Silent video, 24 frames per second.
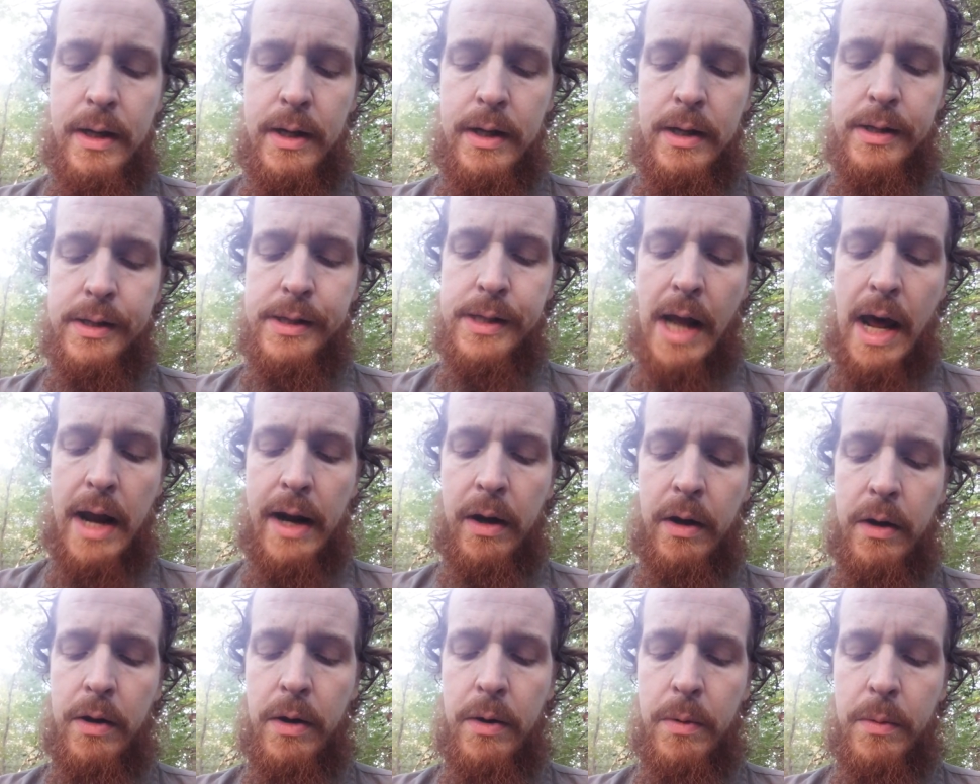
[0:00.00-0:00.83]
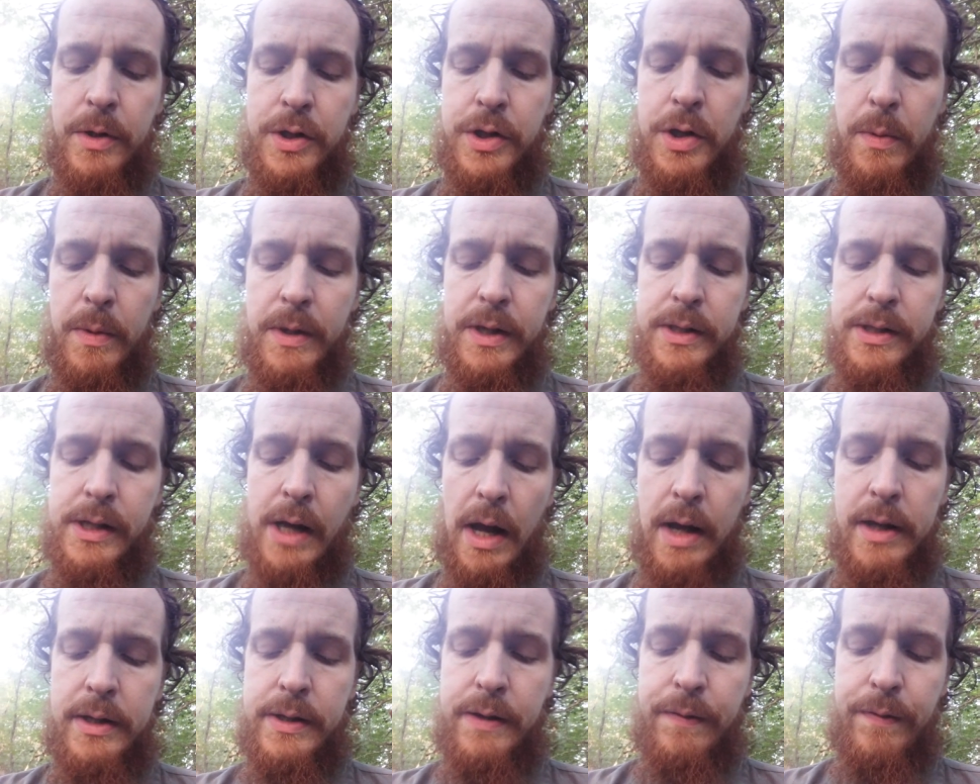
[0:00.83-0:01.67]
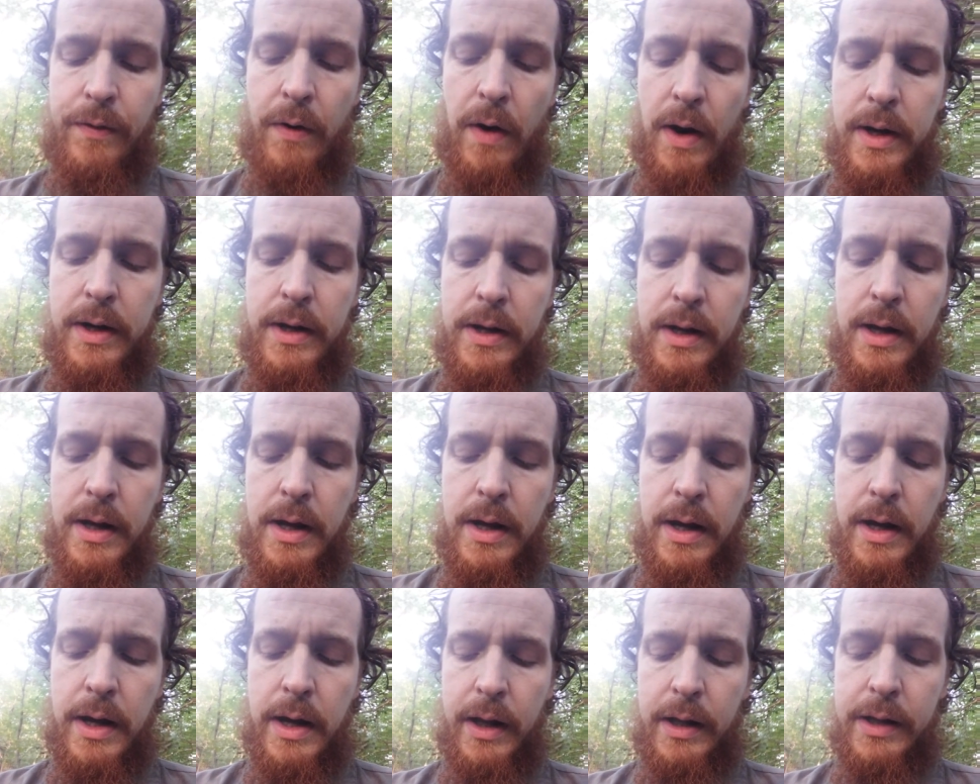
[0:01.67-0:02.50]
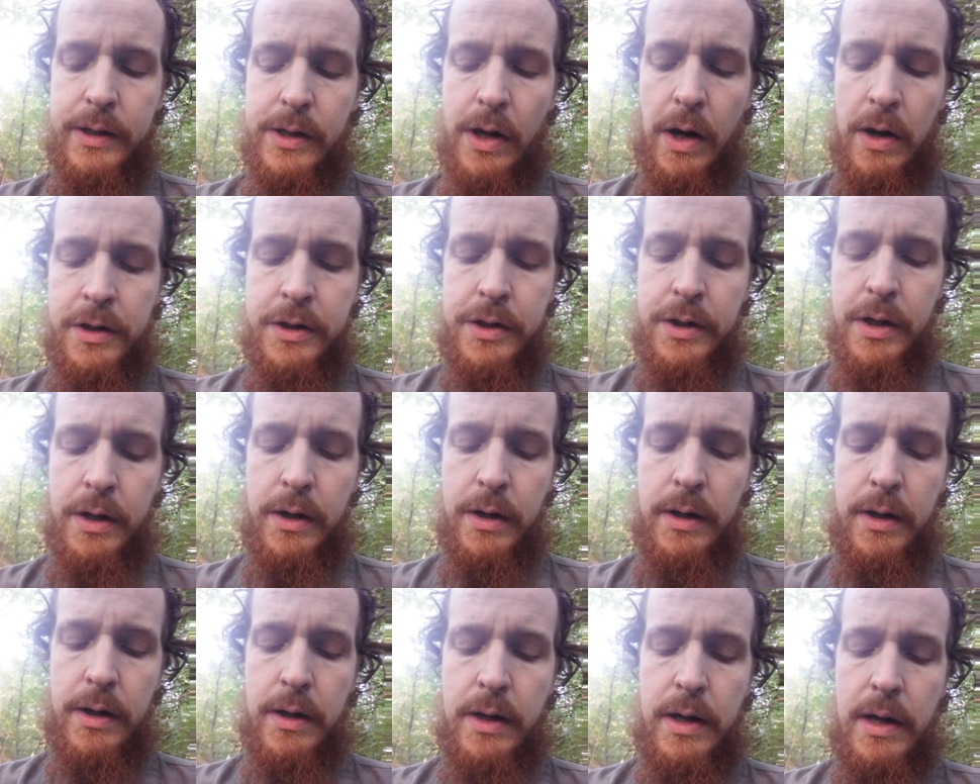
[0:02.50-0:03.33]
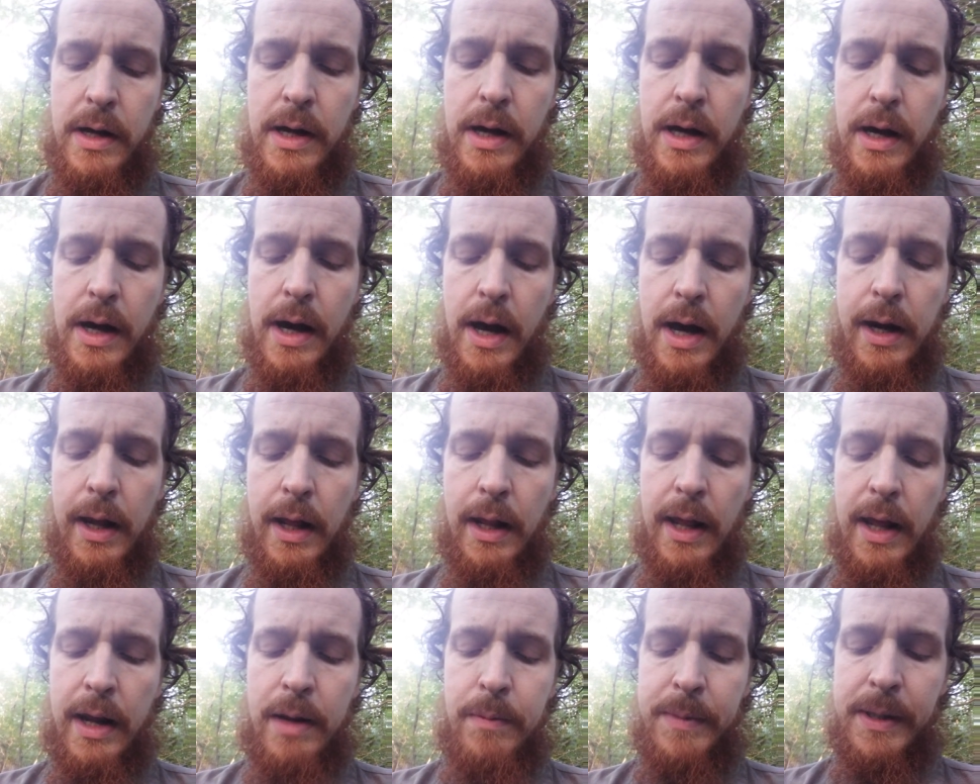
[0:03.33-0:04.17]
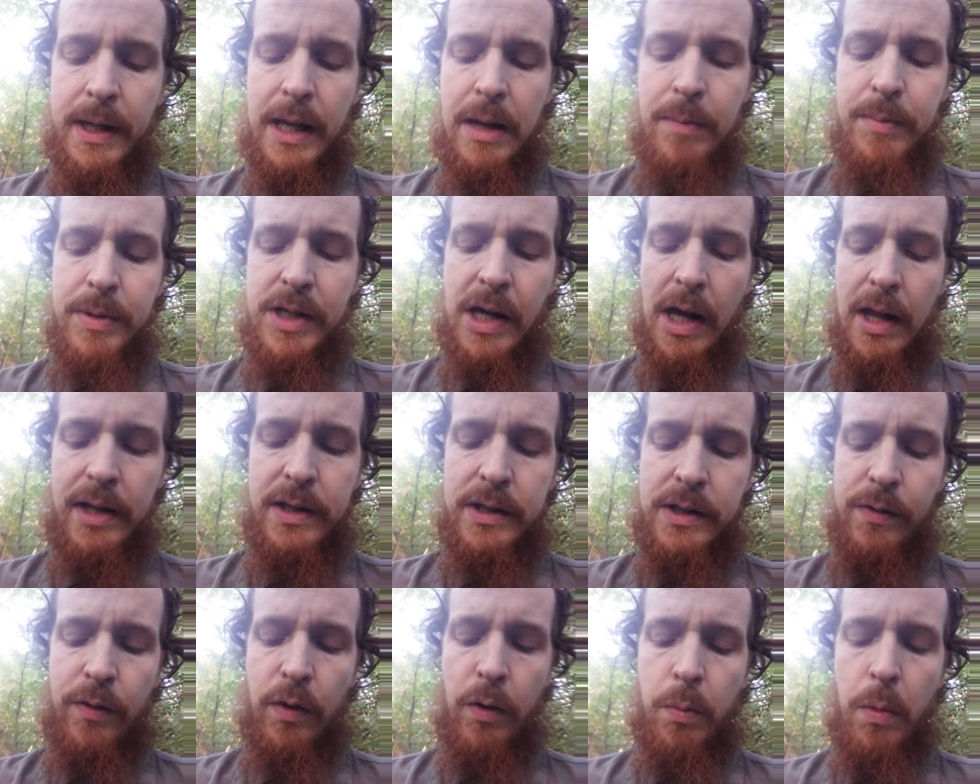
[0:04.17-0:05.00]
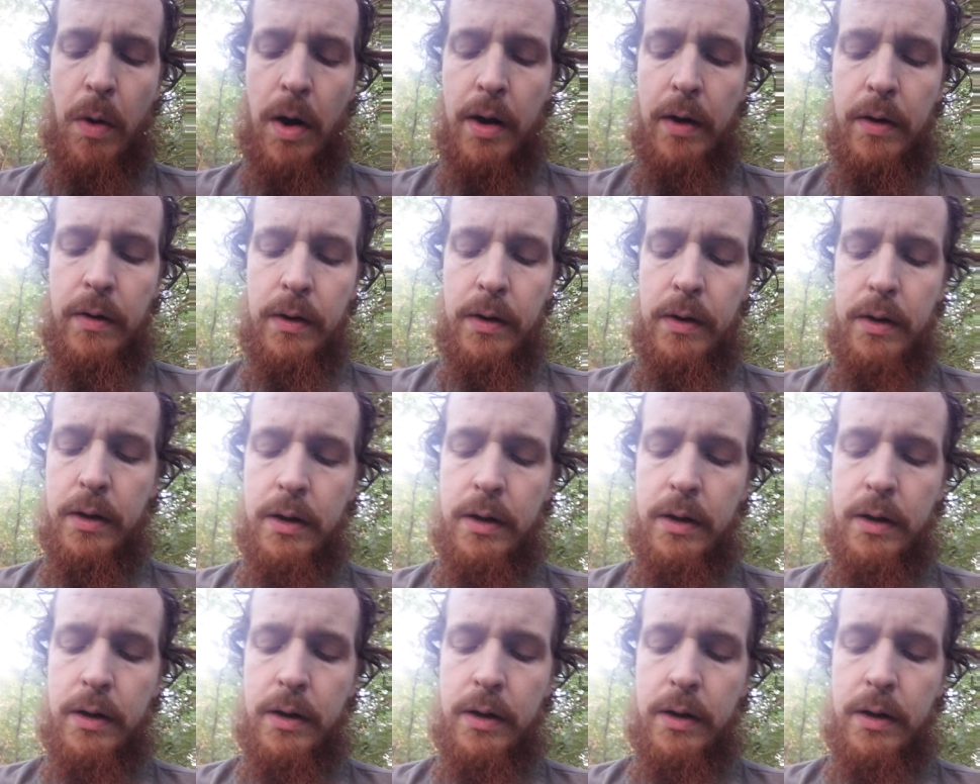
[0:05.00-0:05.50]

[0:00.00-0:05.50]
Zadok was showing signs of fright and exhaustion, and I let him keep silence for a while,